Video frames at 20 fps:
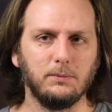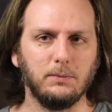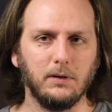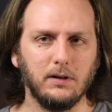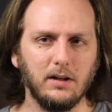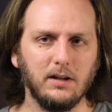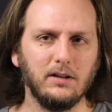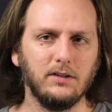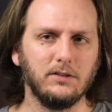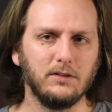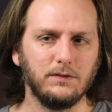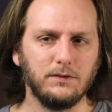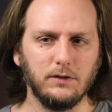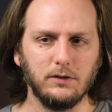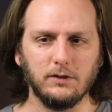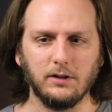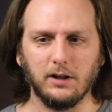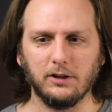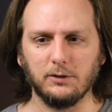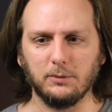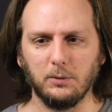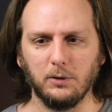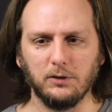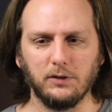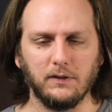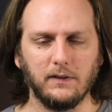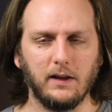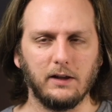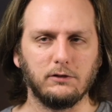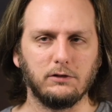but it is a few decibels
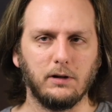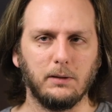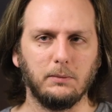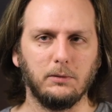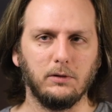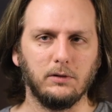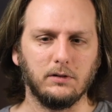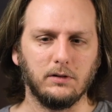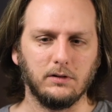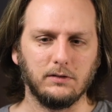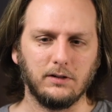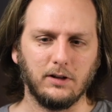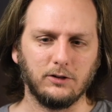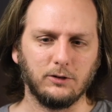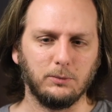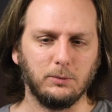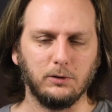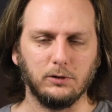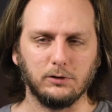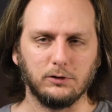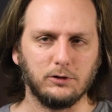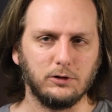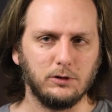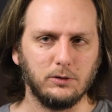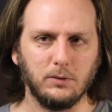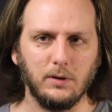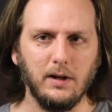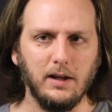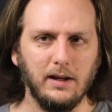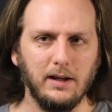in that treble and a decibel or
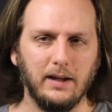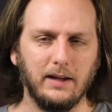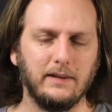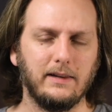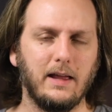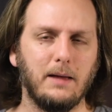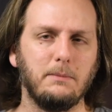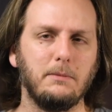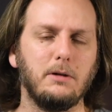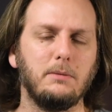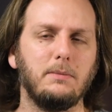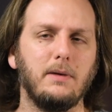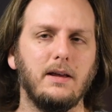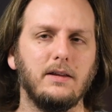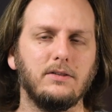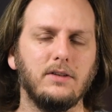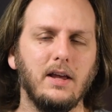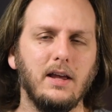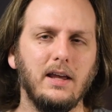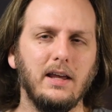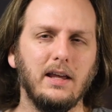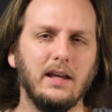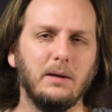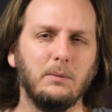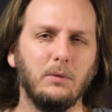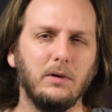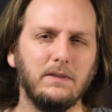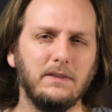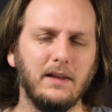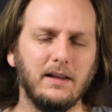two in that mid-bass.
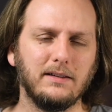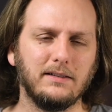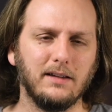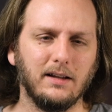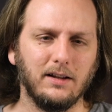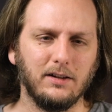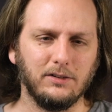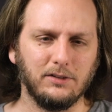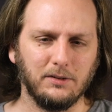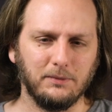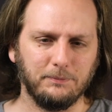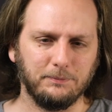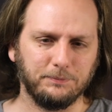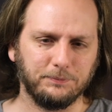And what that does